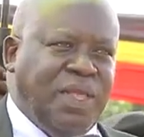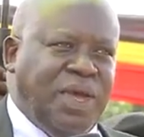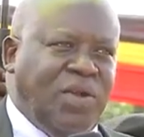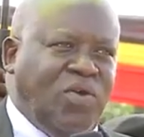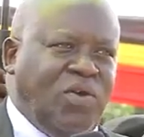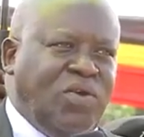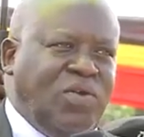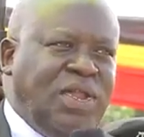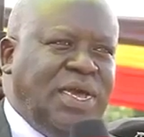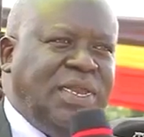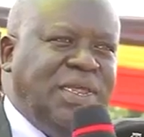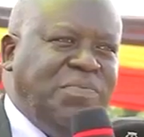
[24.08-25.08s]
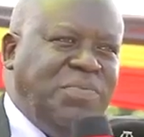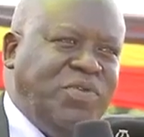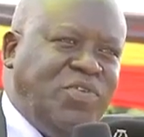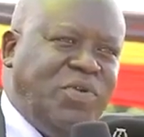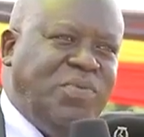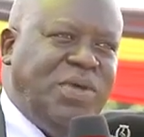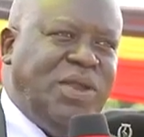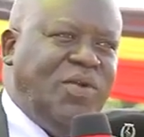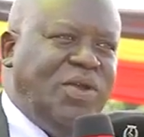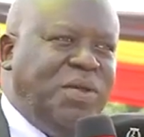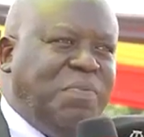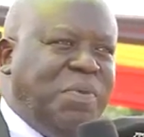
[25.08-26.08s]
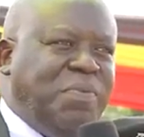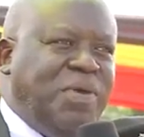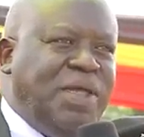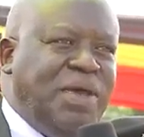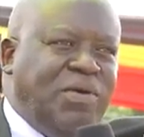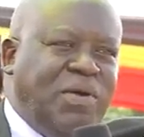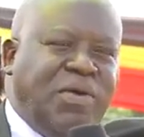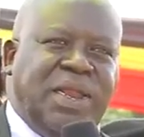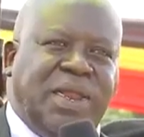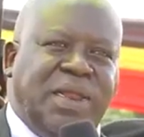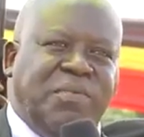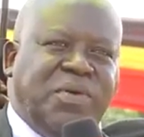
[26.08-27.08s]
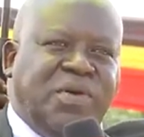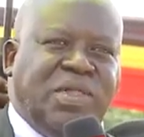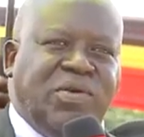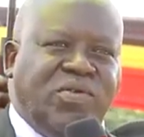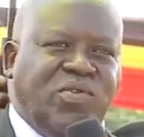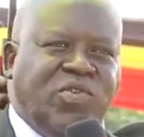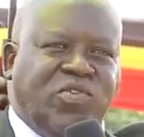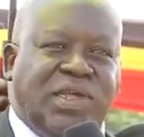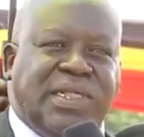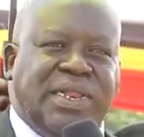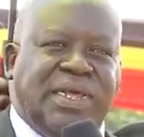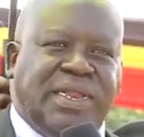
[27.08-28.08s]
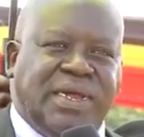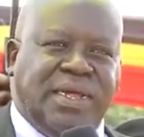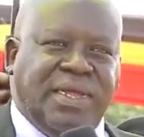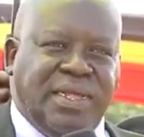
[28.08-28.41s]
And all those 19 bishops and all the people there were wondering because there was no translator.